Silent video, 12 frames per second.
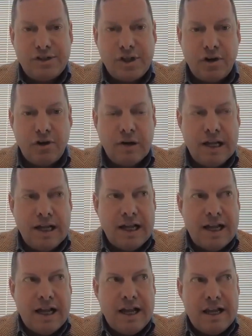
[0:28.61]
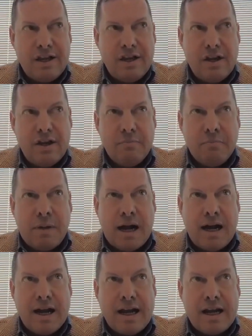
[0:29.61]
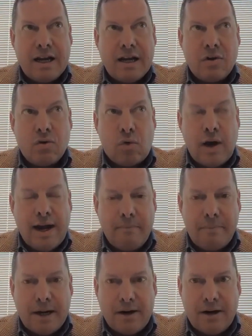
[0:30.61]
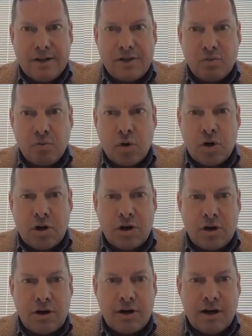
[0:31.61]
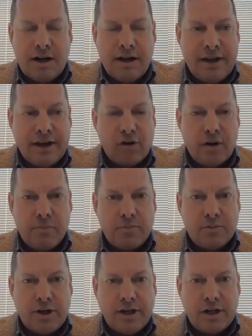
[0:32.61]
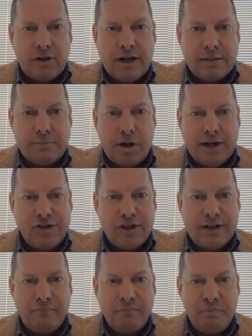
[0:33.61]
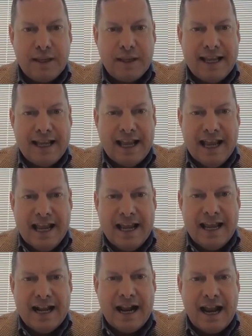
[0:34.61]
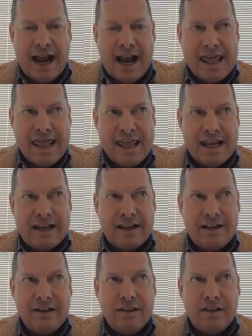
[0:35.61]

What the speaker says: So my grandparents were they grew up during the Great Depression, and I think